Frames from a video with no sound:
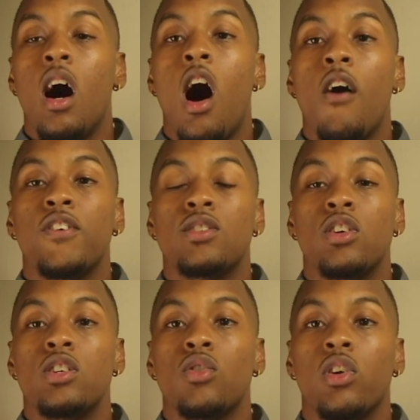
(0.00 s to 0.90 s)

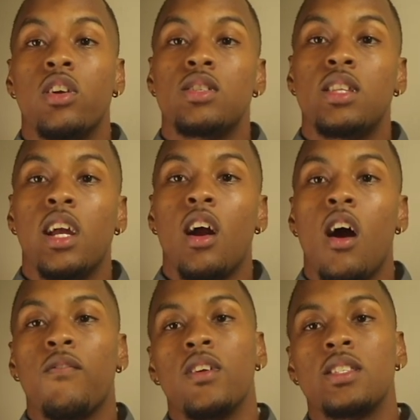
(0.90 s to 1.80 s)
officers or your state
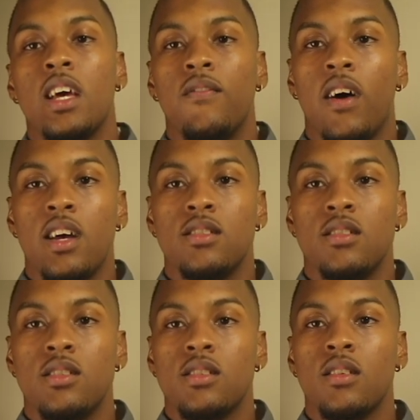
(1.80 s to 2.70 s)
conference
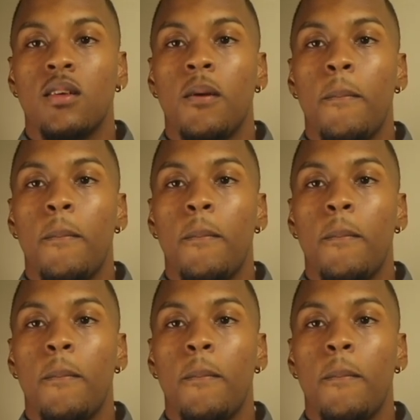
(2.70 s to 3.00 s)
advisors.